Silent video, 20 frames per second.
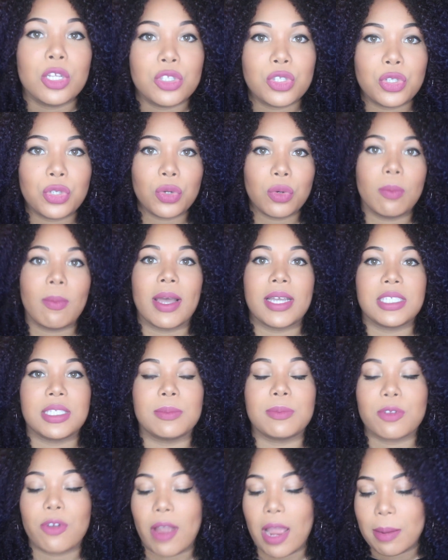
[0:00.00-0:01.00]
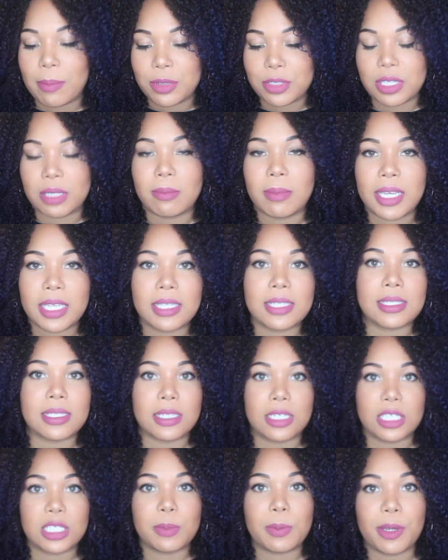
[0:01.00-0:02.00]
to my subscribers and make this
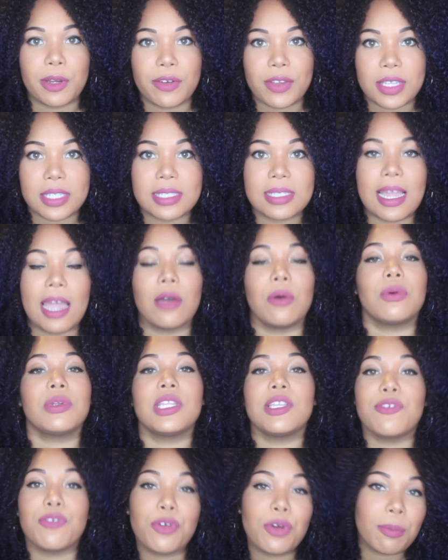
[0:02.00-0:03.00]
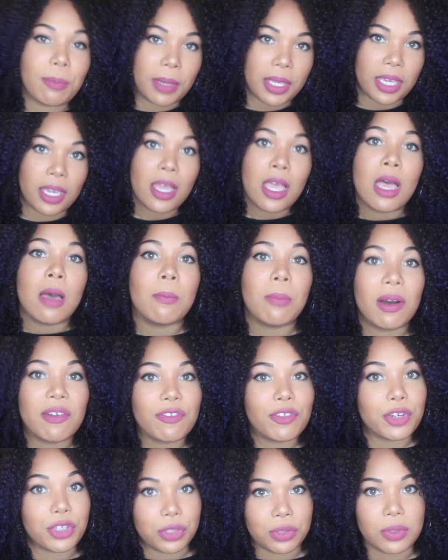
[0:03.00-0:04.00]
an experience not only for me, but
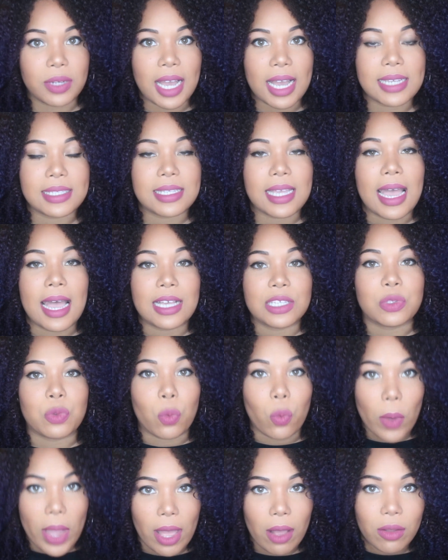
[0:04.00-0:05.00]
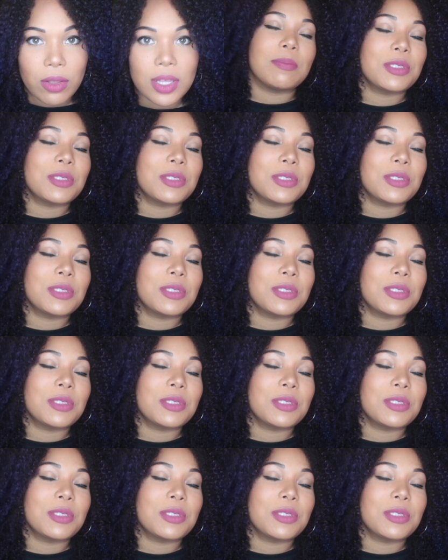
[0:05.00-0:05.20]
for you guys as well.